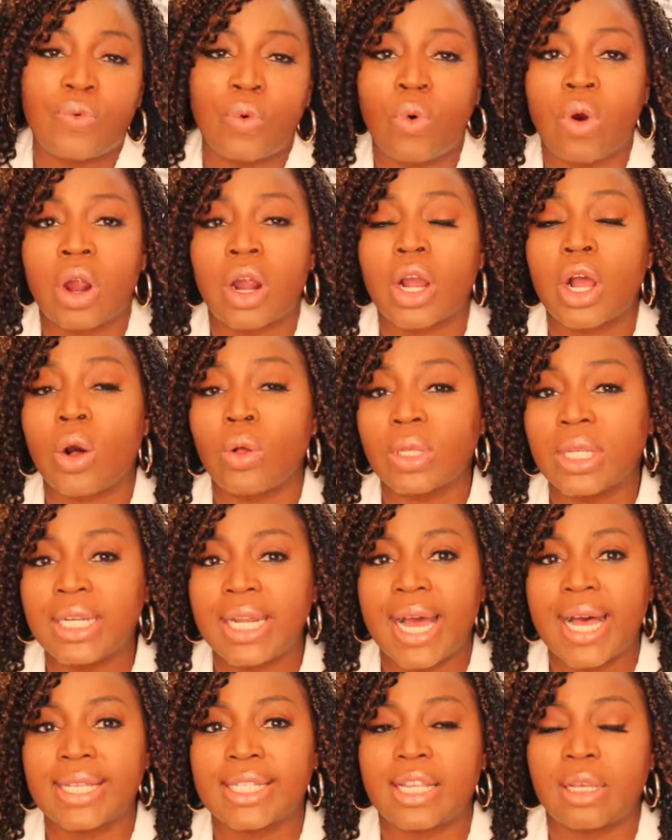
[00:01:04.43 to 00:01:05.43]
for
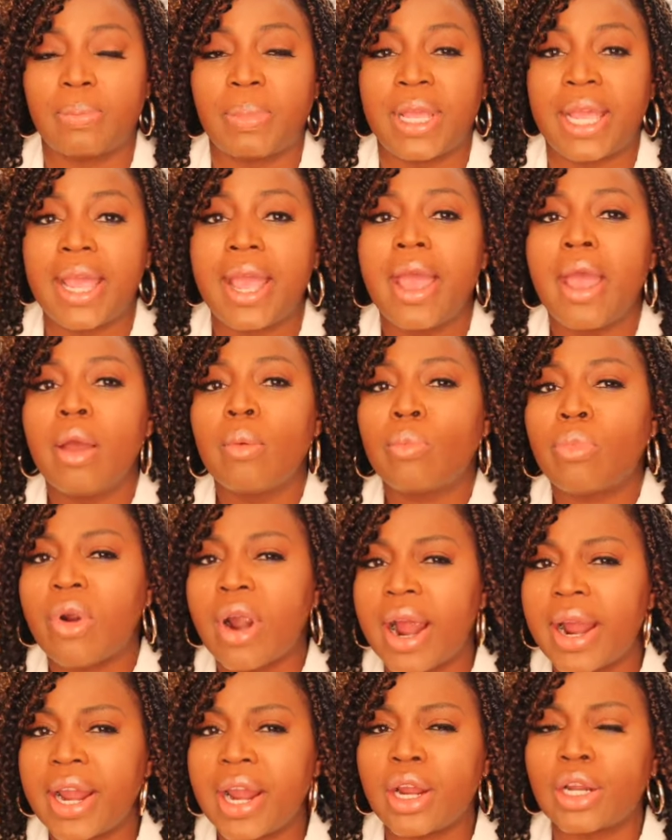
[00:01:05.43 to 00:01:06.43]
colonoscopy
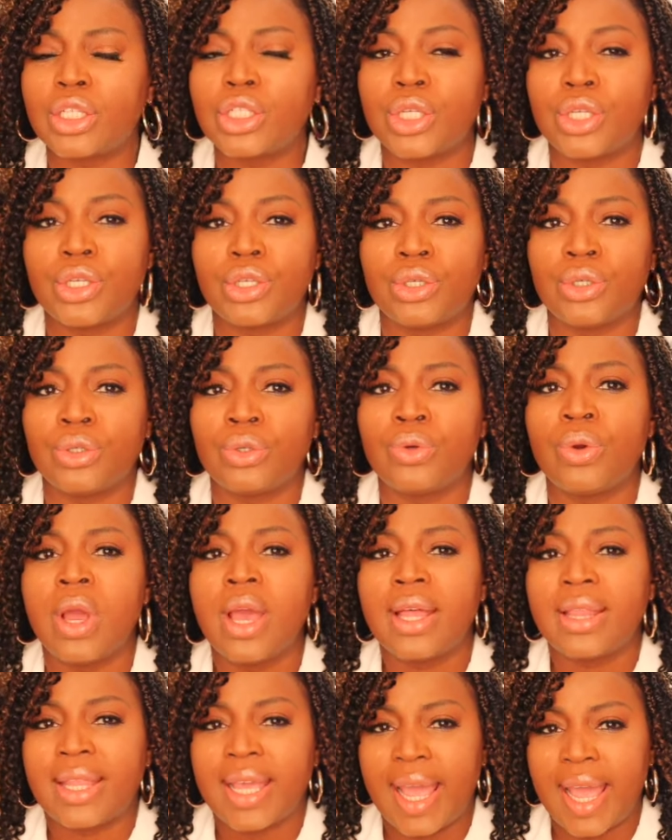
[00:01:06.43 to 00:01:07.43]
prior to
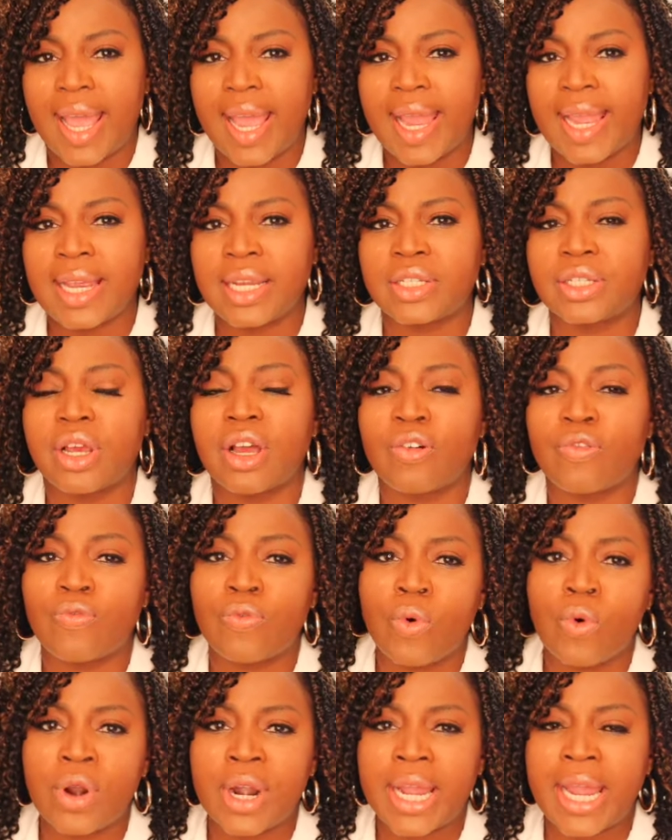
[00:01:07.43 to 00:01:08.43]
the age of
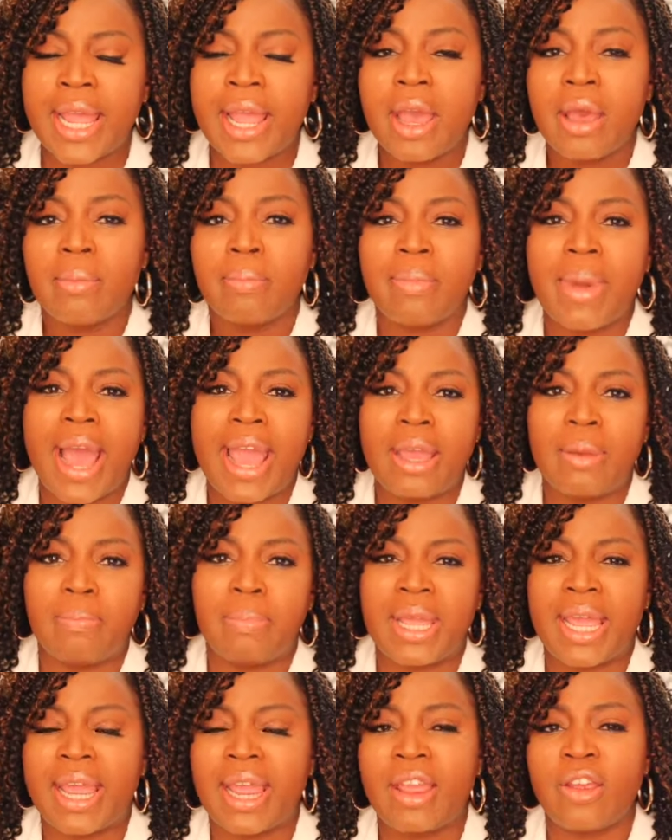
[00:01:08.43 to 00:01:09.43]
40 might
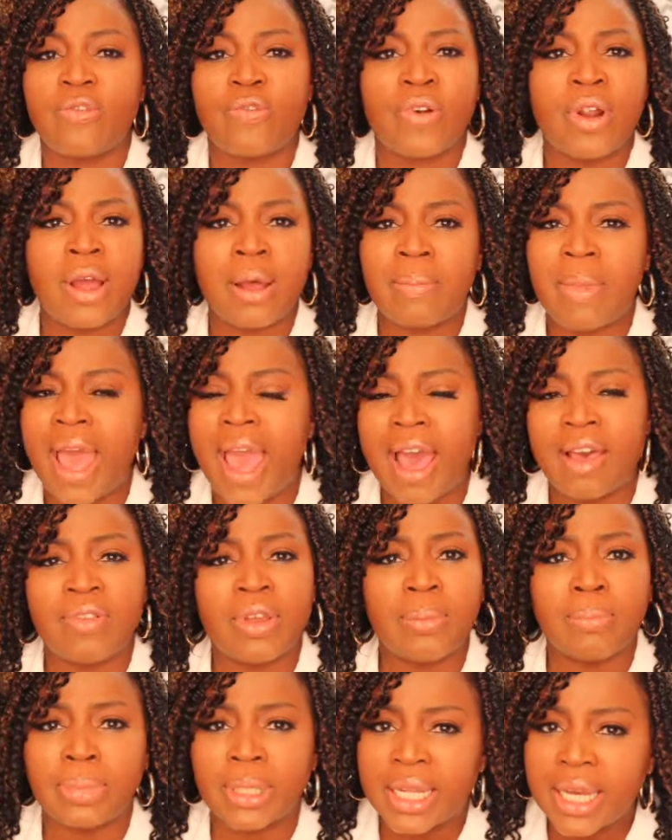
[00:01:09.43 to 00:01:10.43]
be from
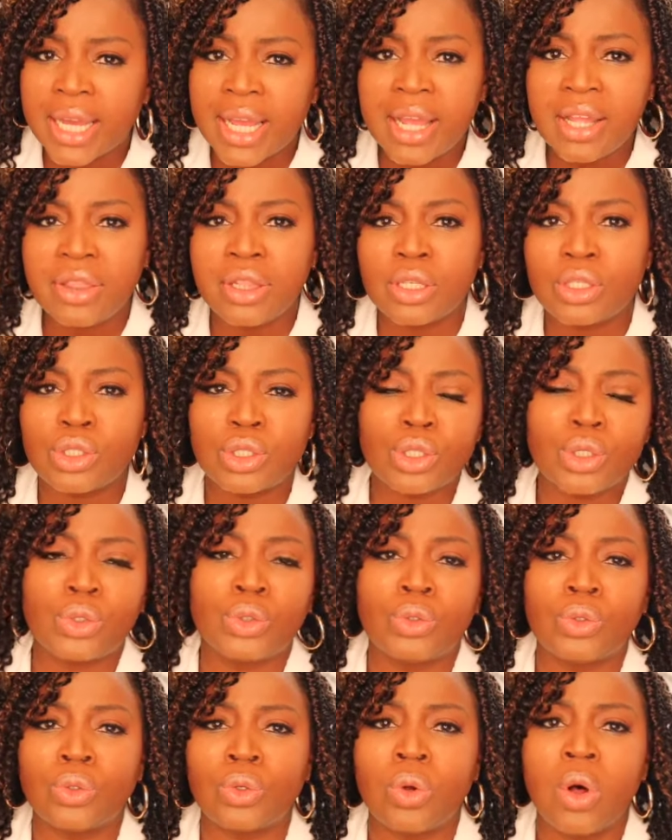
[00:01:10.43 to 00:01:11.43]
having blood in the
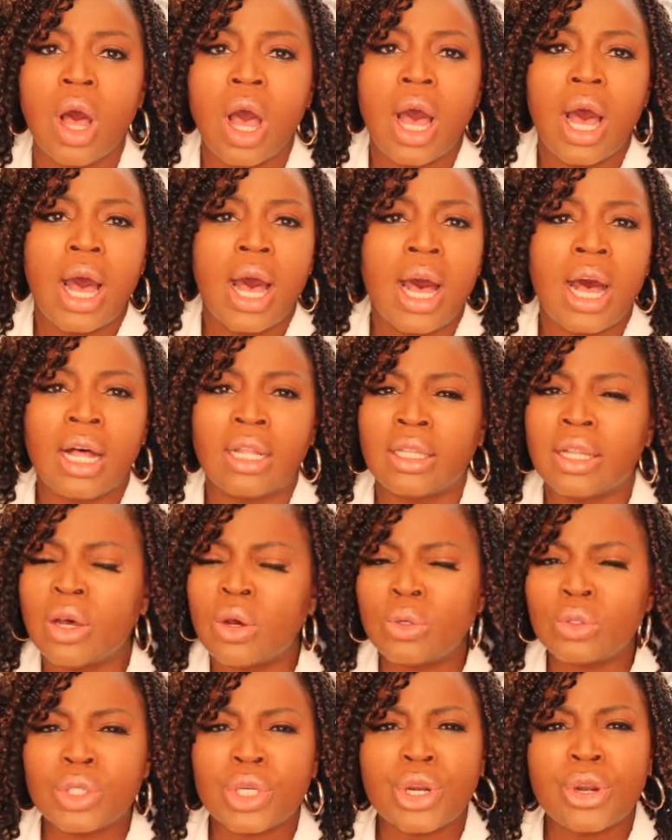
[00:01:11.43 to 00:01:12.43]
stool,
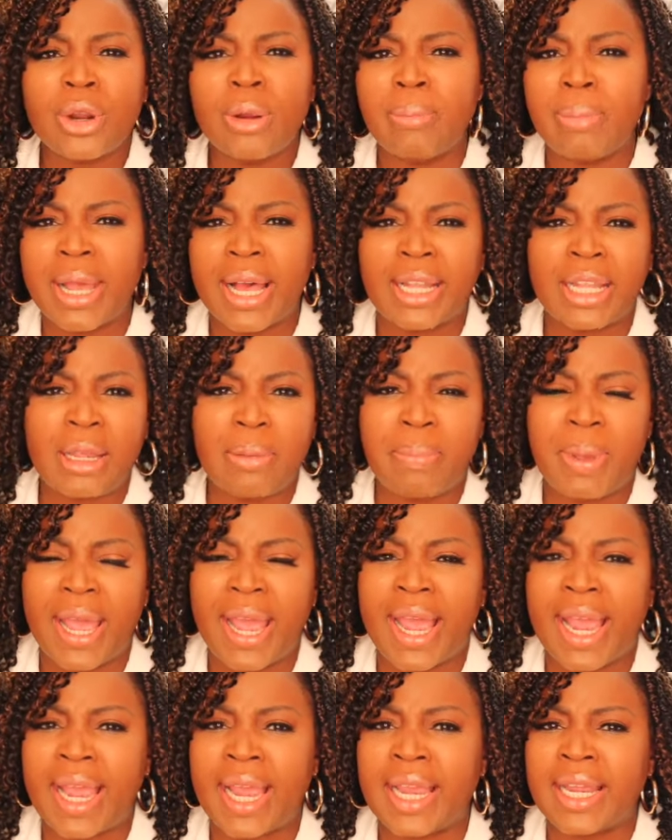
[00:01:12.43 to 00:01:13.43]
long-term belly
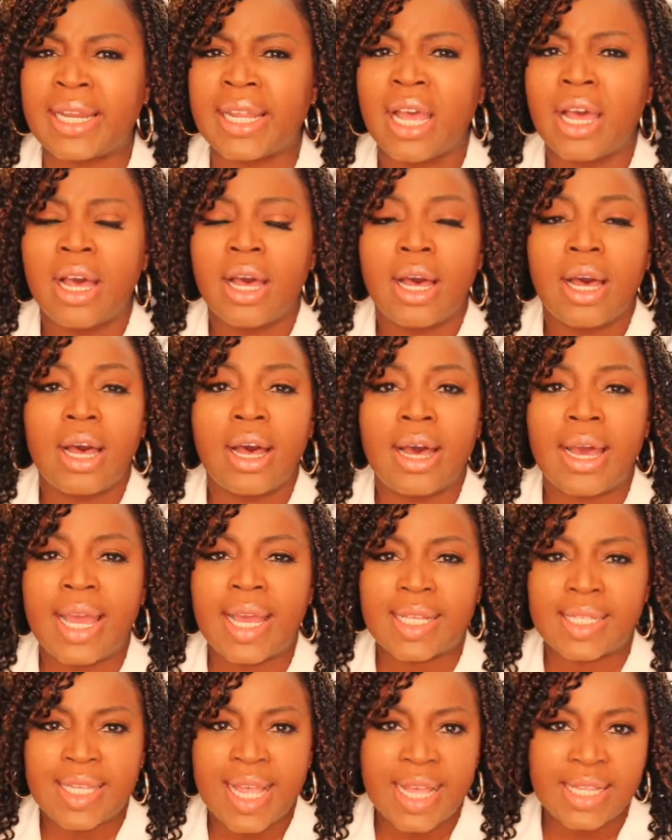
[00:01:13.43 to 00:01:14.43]
pain,
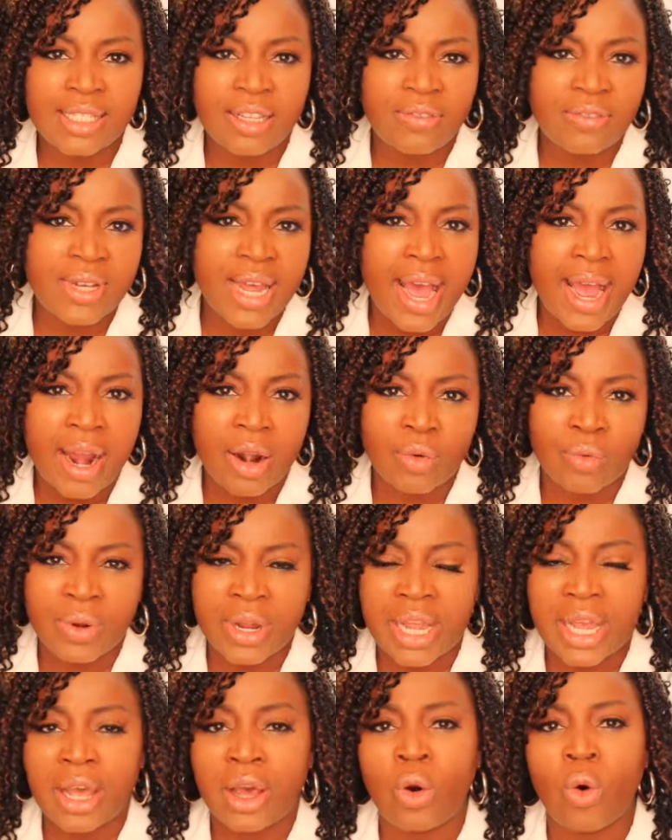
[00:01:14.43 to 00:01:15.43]
excessive
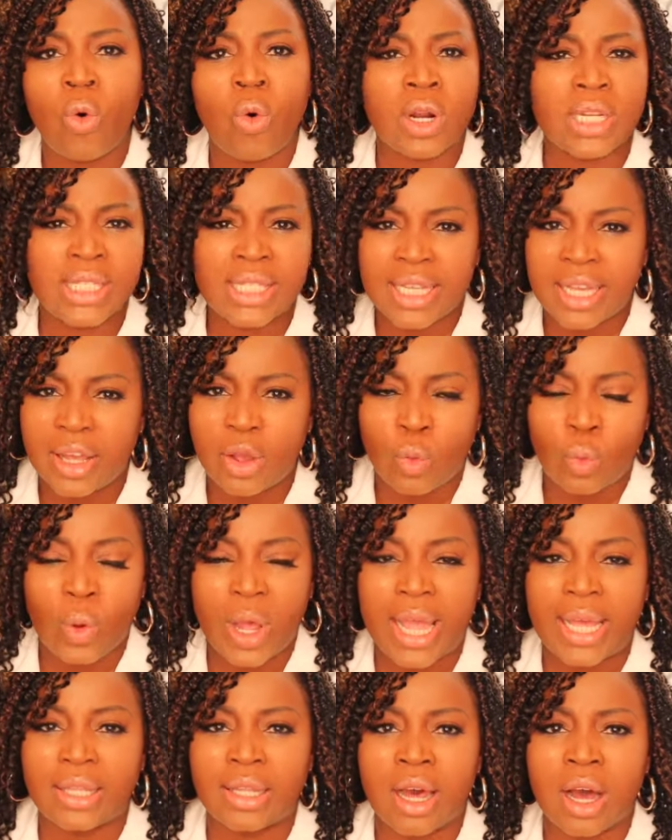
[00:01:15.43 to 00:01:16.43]
diarrhea, or sudden
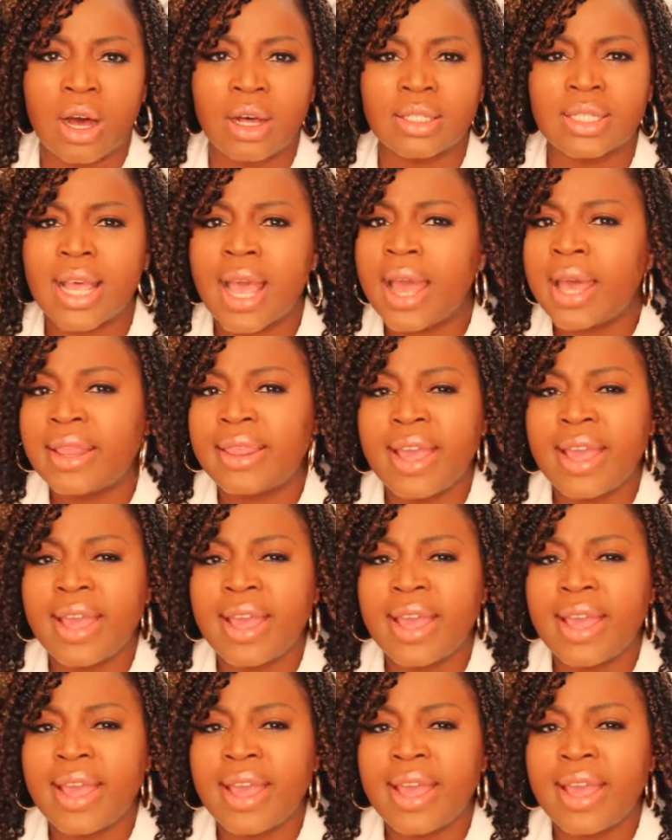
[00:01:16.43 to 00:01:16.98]
weight loss.